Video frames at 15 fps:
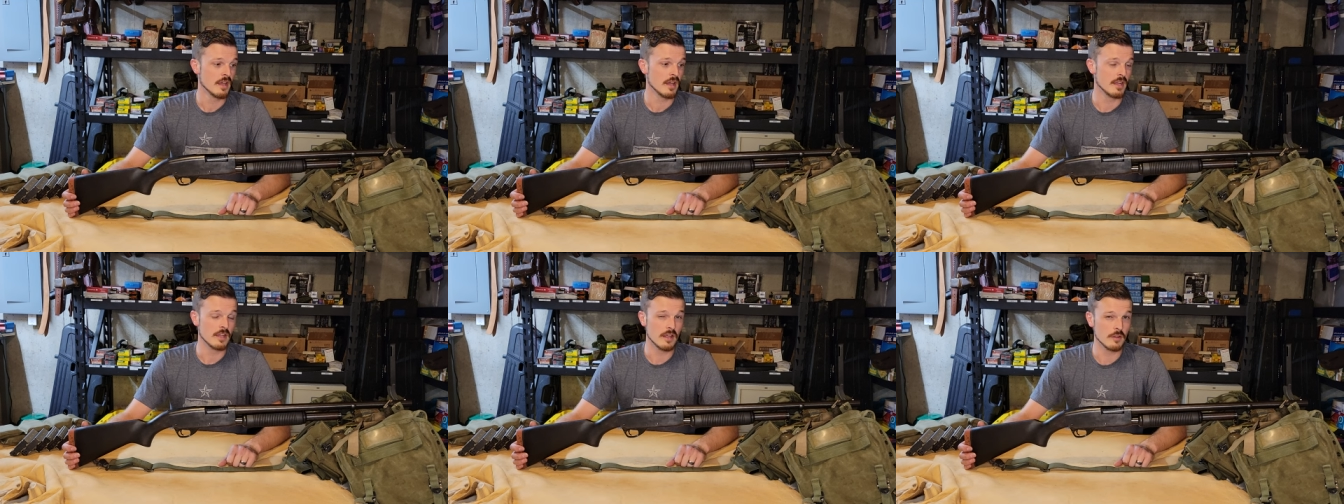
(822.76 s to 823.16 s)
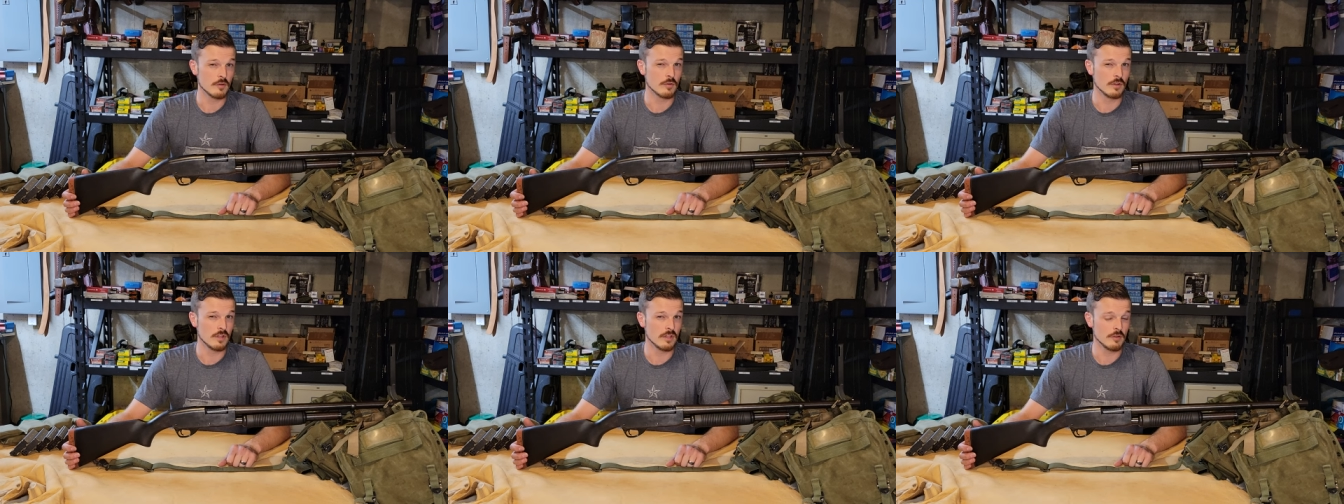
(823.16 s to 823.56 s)

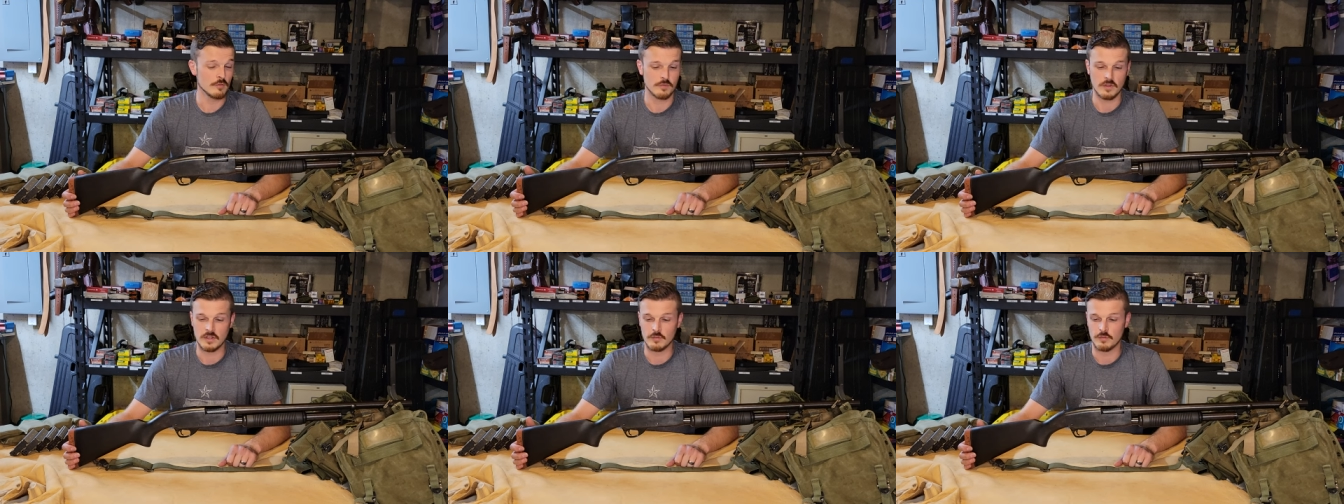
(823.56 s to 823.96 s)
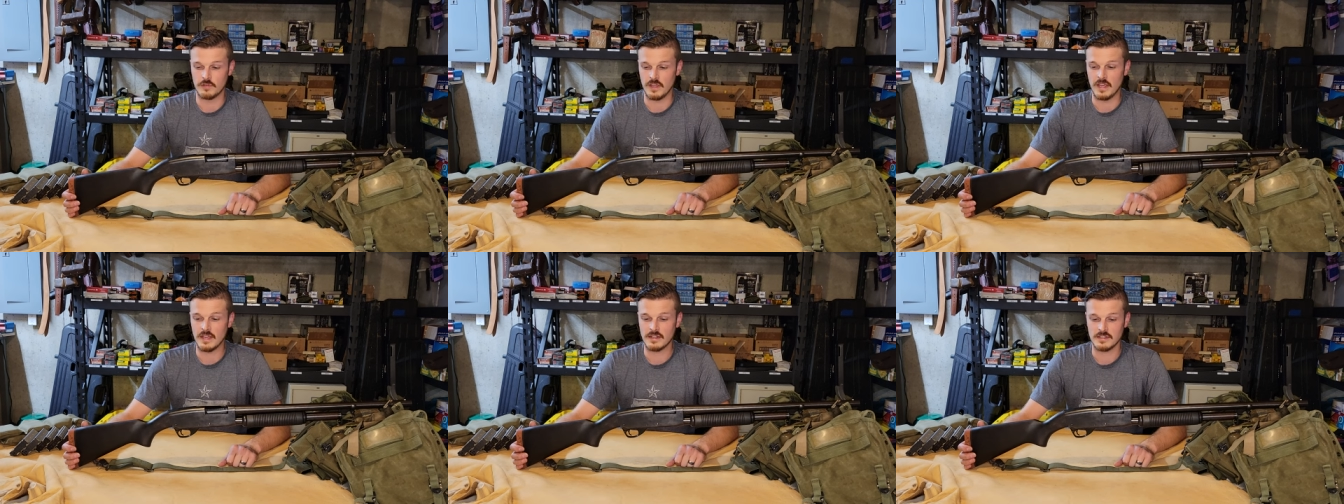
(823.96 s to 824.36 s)
Another little fun
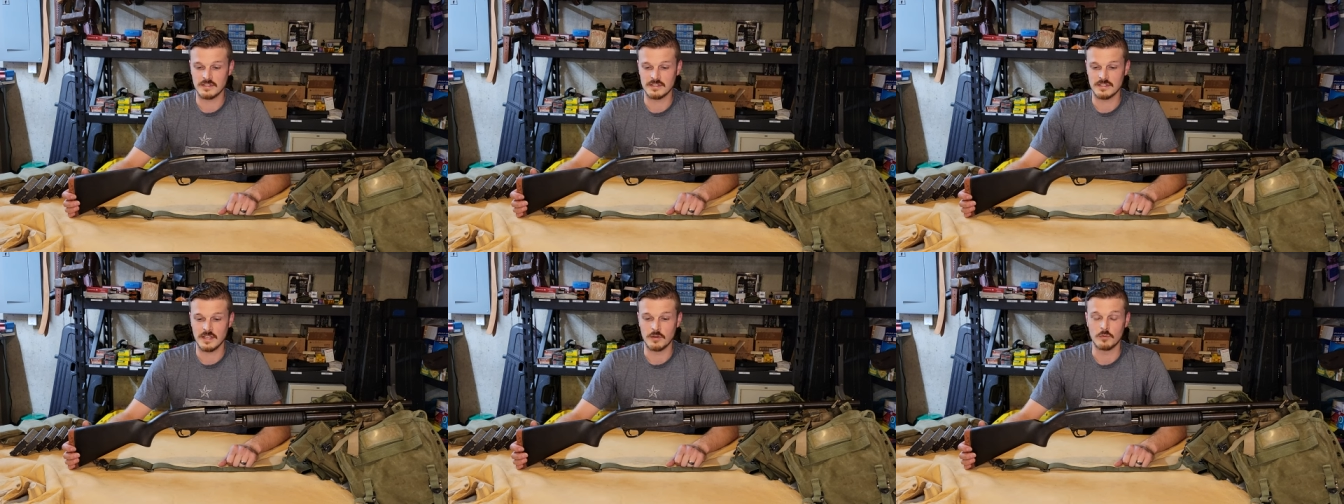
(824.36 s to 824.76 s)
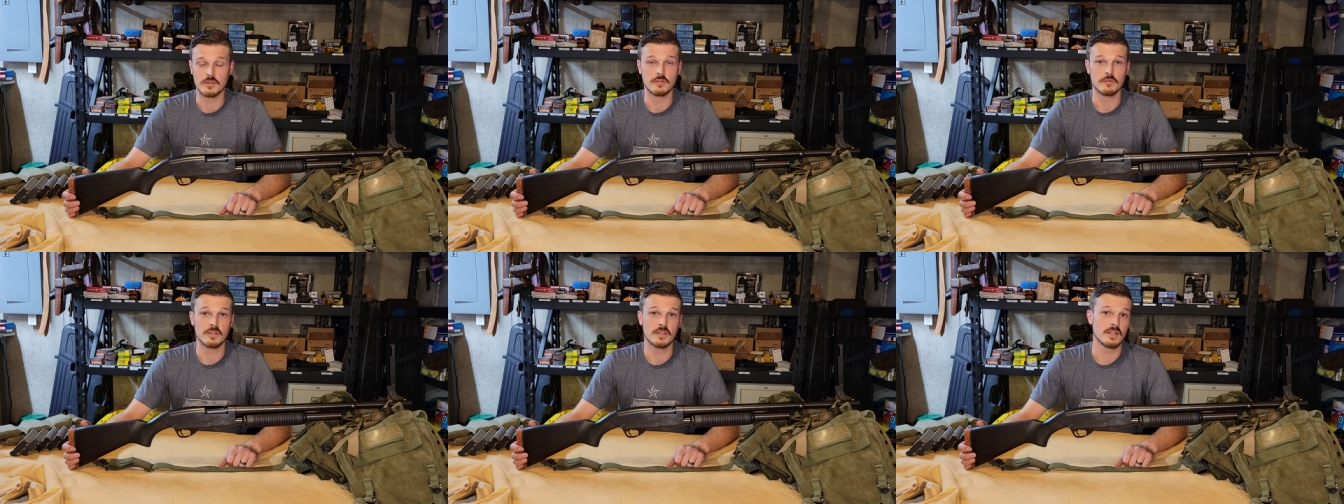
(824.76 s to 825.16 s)
fact is that
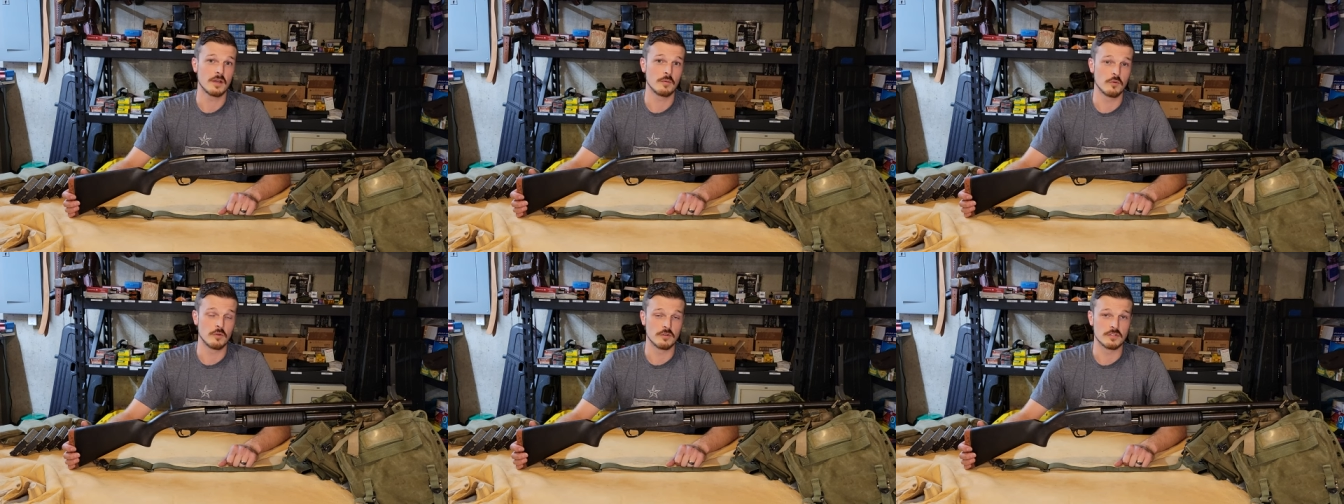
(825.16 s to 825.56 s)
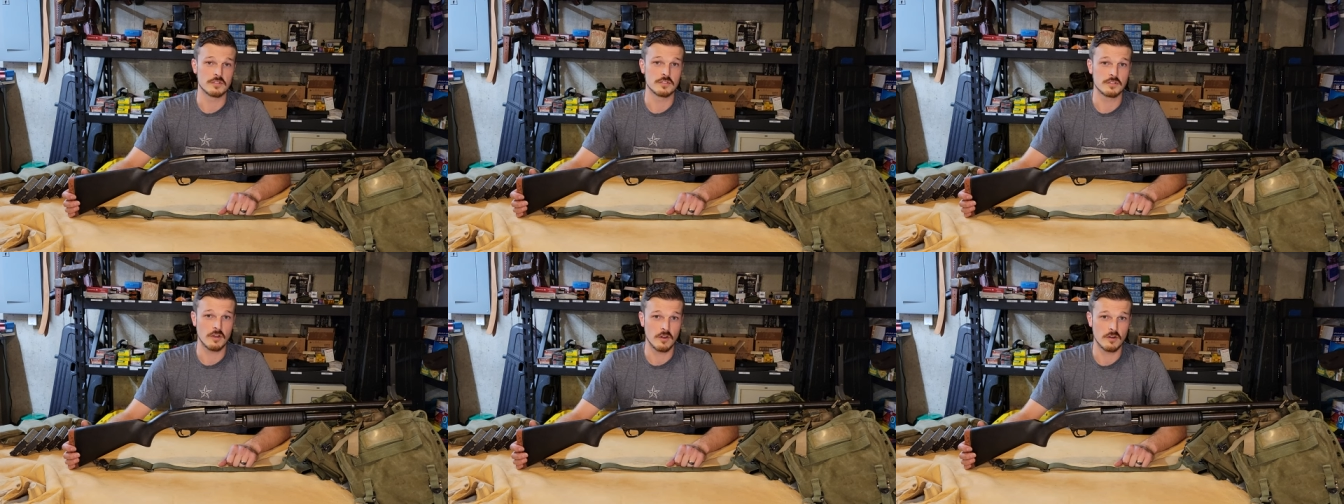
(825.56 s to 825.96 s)
when the Vietnam War
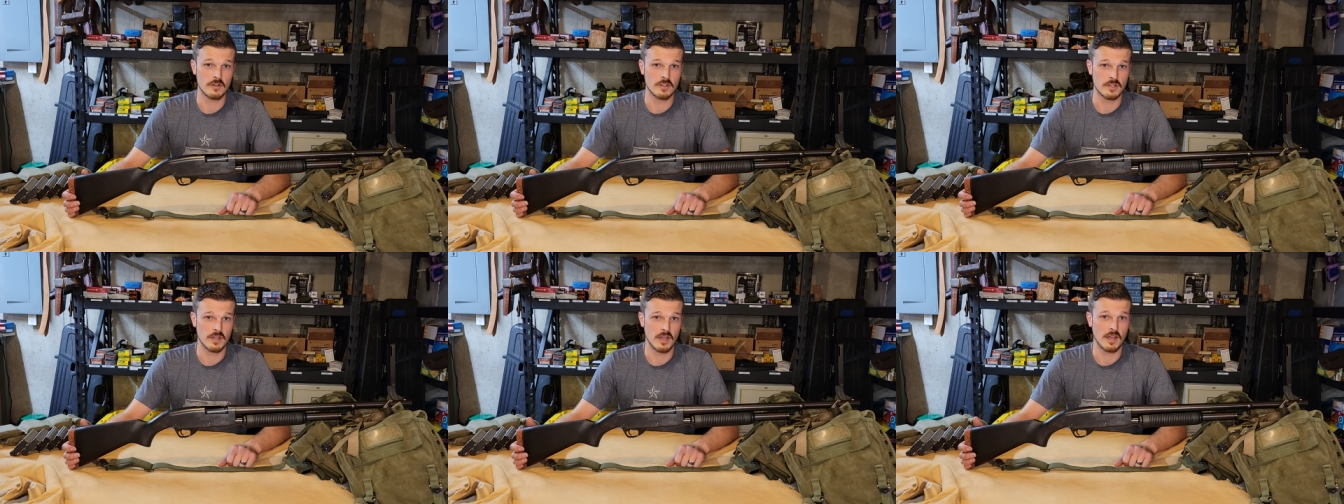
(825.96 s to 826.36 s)
started,